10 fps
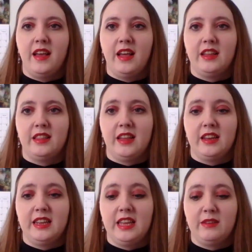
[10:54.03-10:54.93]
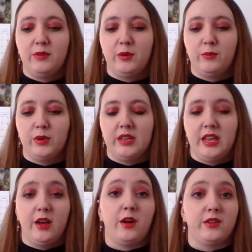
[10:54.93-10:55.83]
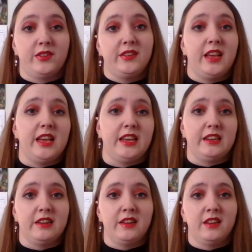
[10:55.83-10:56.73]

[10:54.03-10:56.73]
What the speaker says: And then even when they all sang